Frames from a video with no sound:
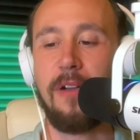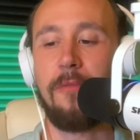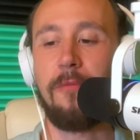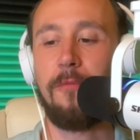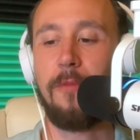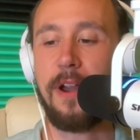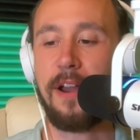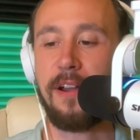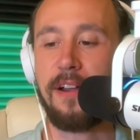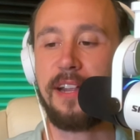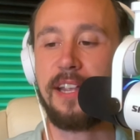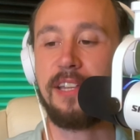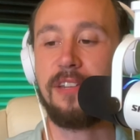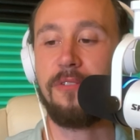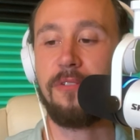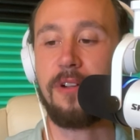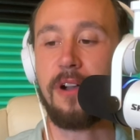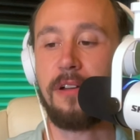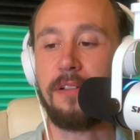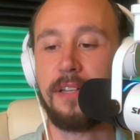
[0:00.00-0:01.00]
Where can
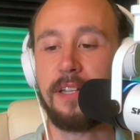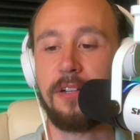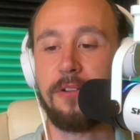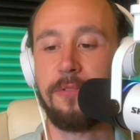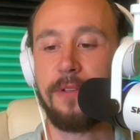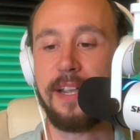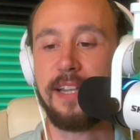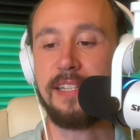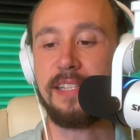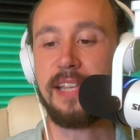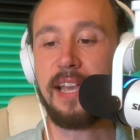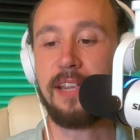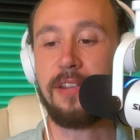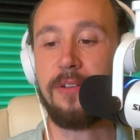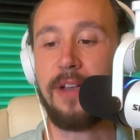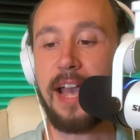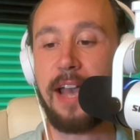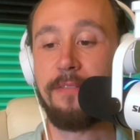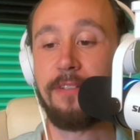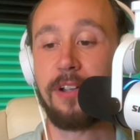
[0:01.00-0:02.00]
you call in grace that
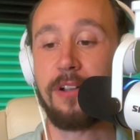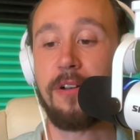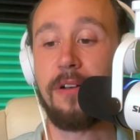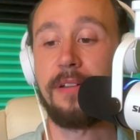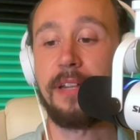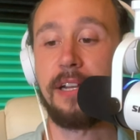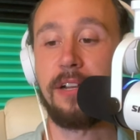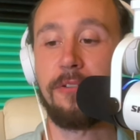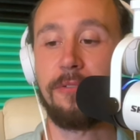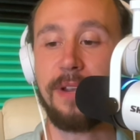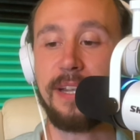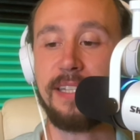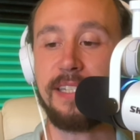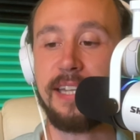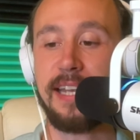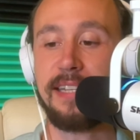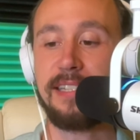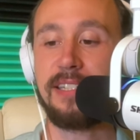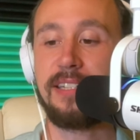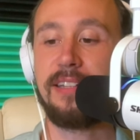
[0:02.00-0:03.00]
you haven't called in grace
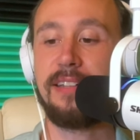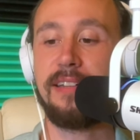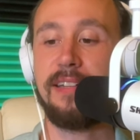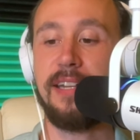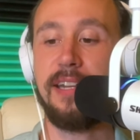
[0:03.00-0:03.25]
yet?